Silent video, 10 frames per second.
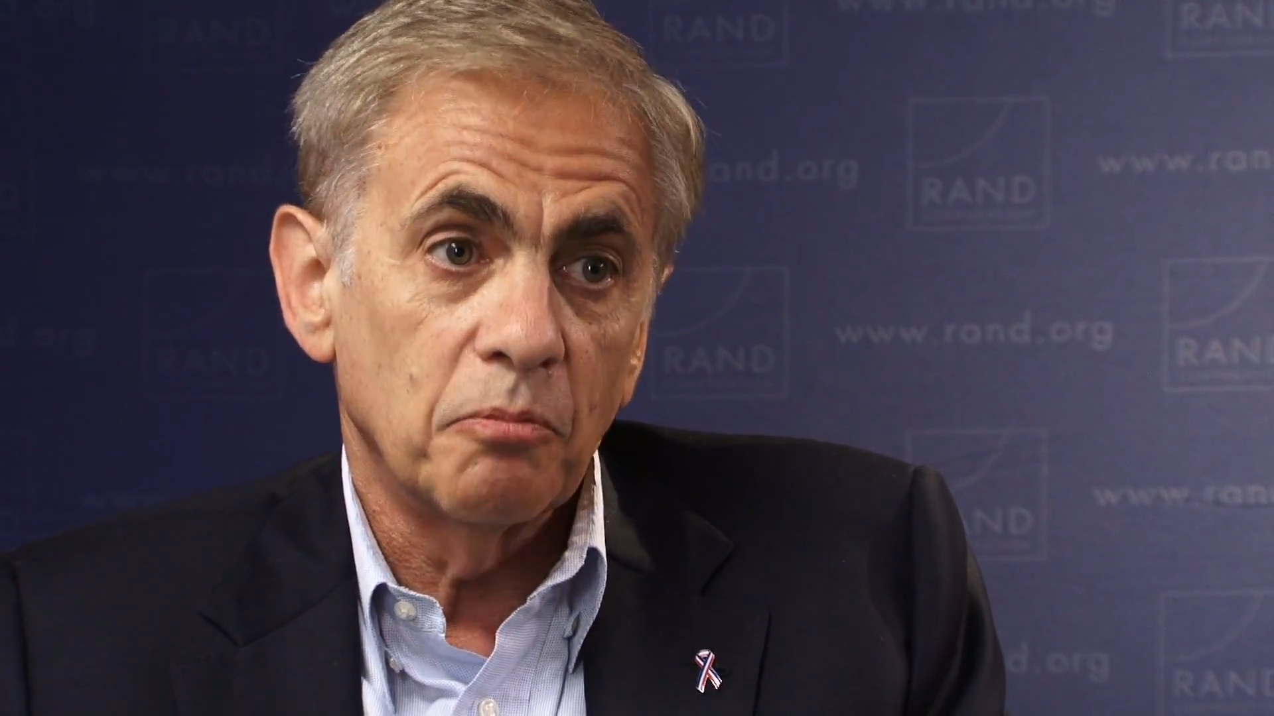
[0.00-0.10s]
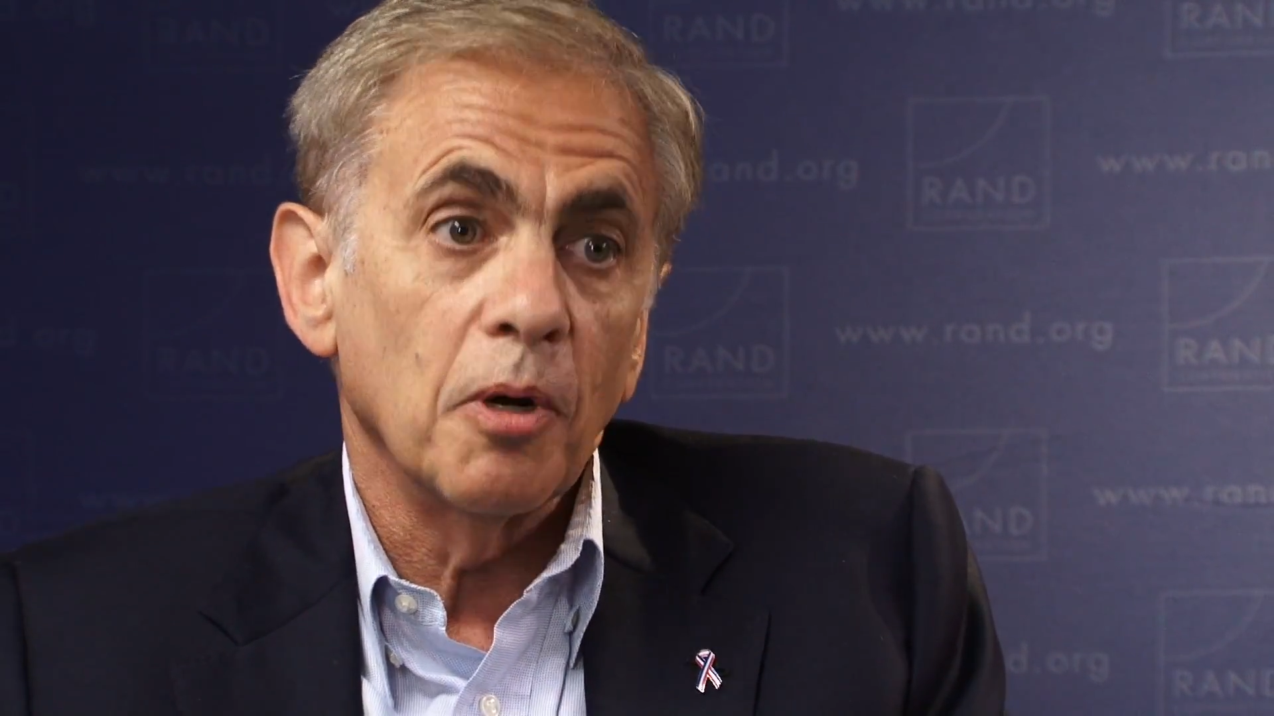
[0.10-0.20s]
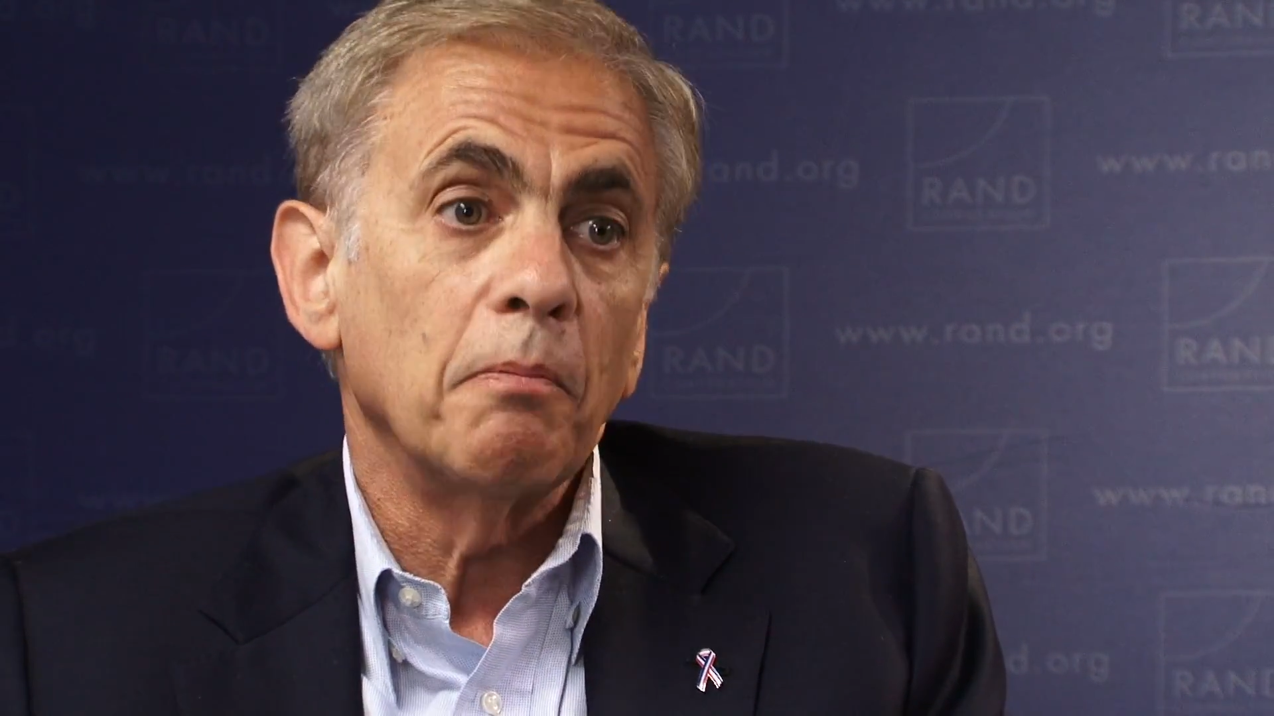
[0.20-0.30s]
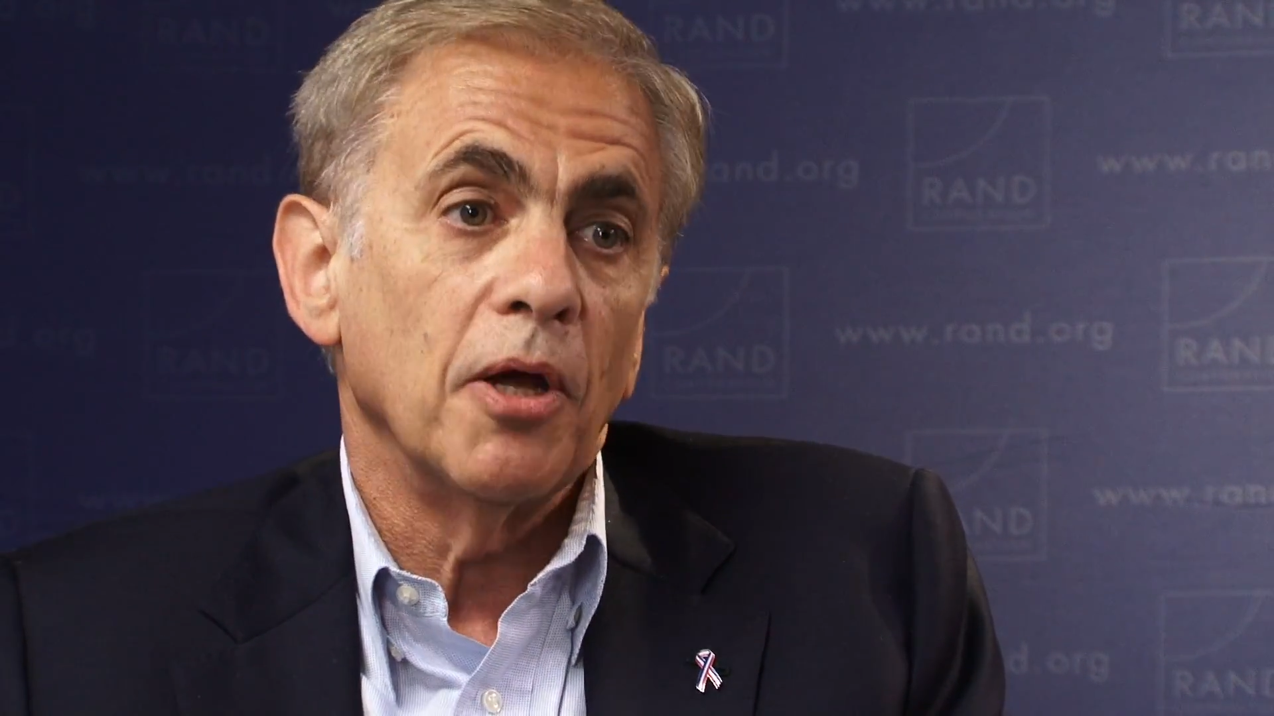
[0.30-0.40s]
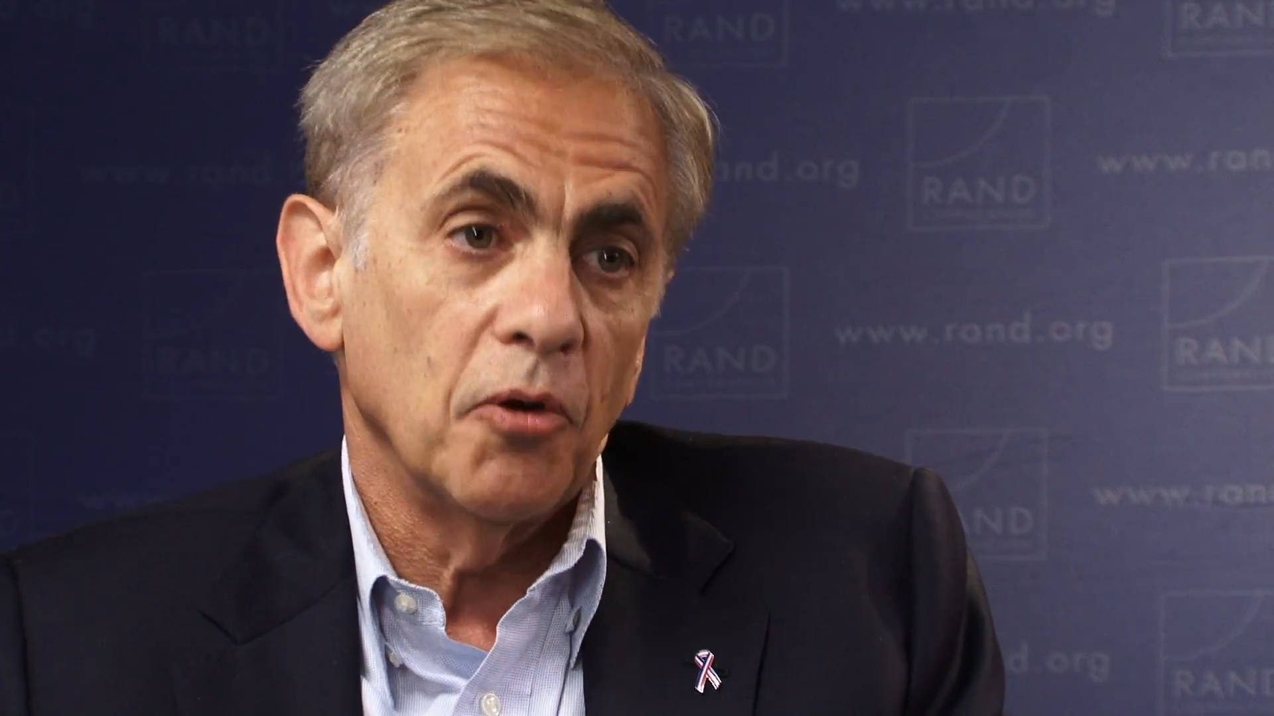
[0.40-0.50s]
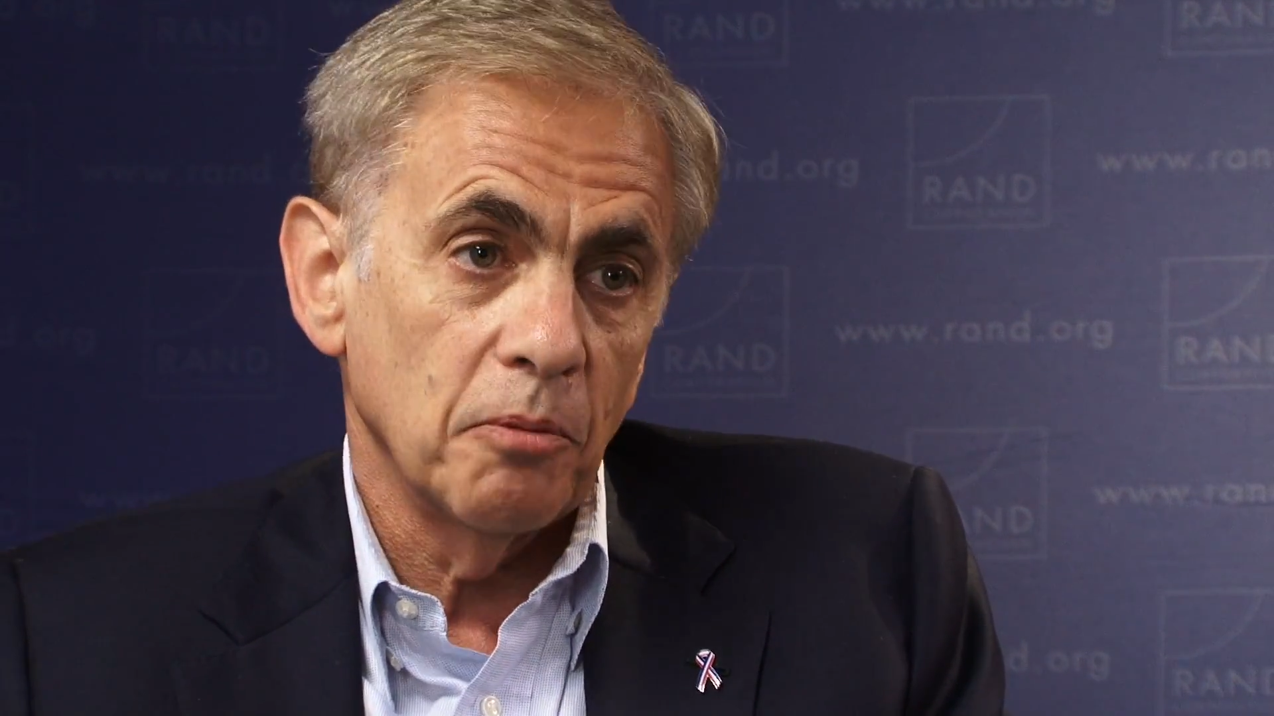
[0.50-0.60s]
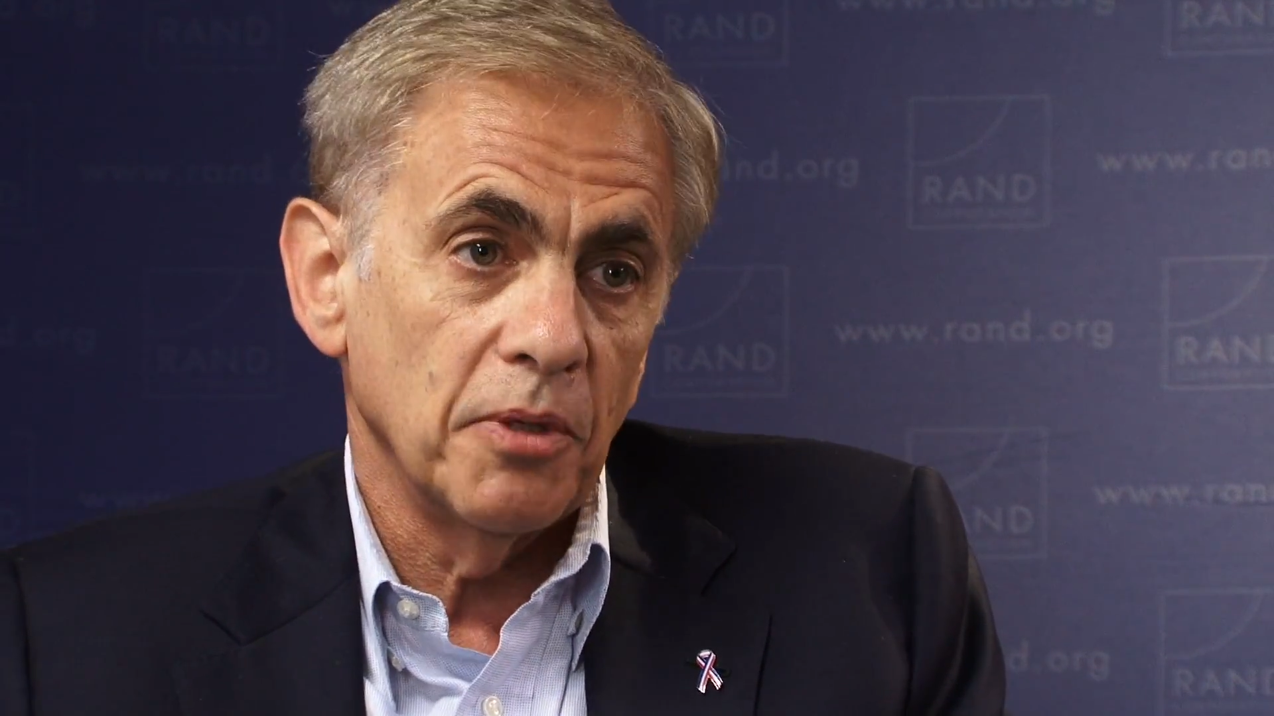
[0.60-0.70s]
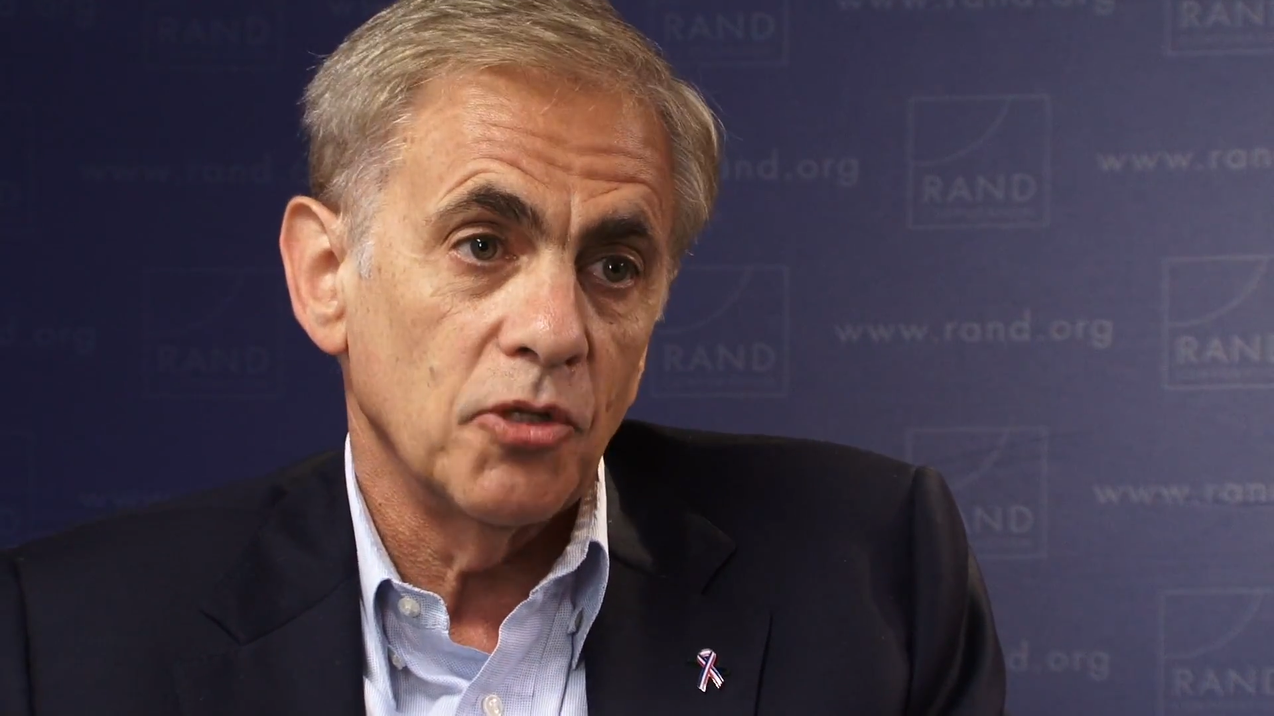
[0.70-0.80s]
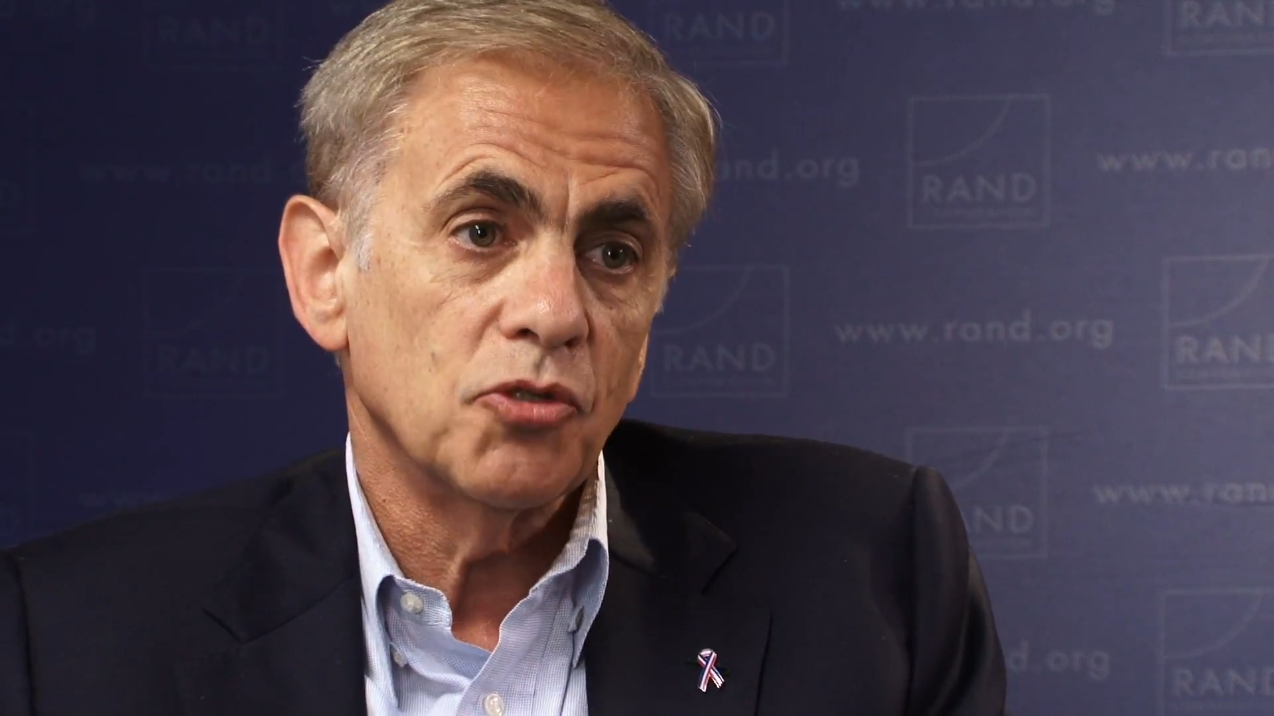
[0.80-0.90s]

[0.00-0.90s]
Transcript: prepare to be